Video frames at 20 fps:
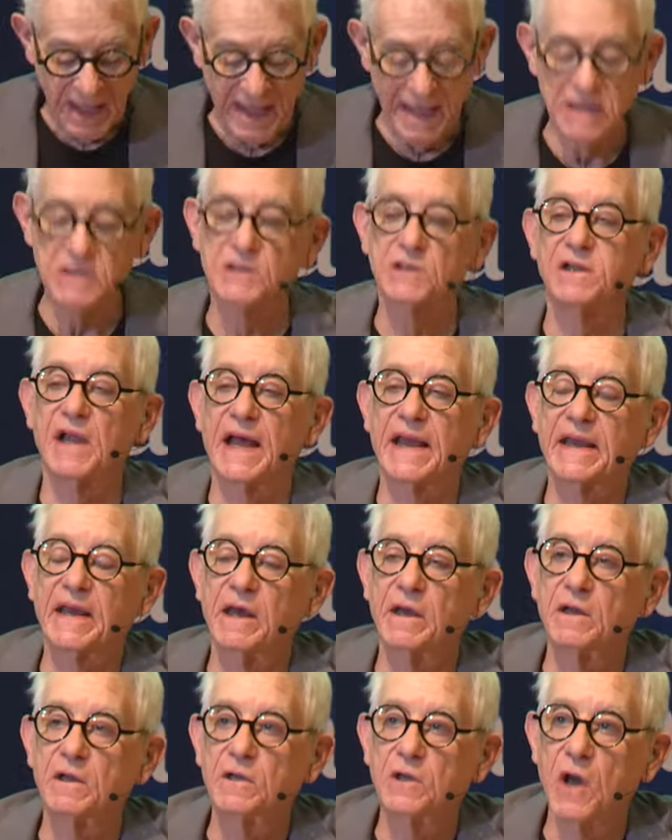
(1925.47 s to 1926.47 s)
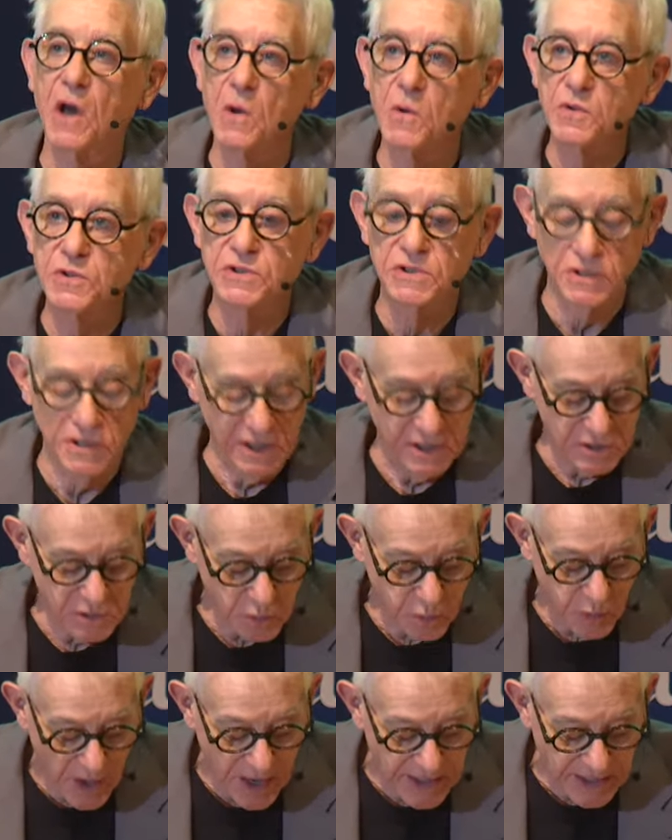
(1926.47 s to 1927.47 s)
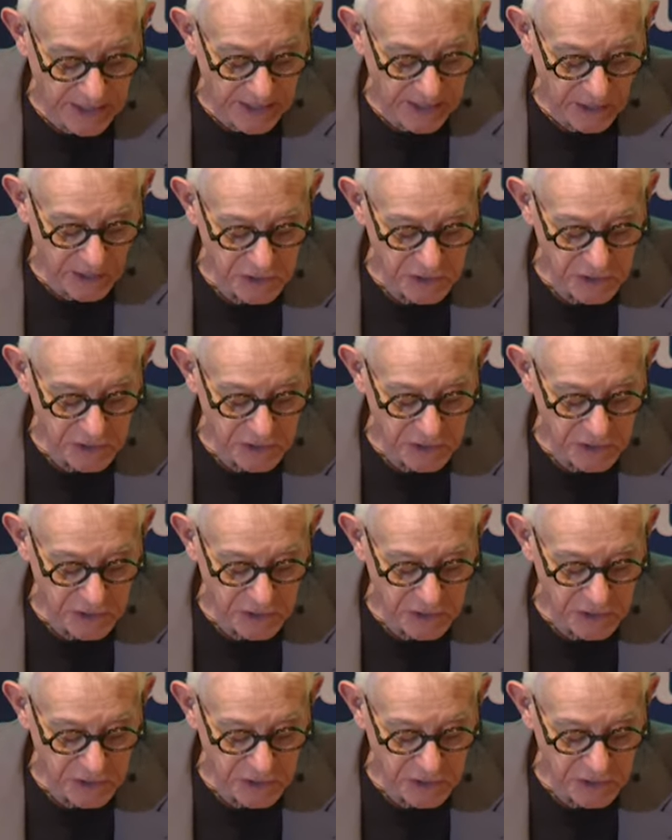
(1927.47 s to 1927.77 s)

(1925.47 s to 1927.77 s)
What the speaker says: It's like a ghost is writing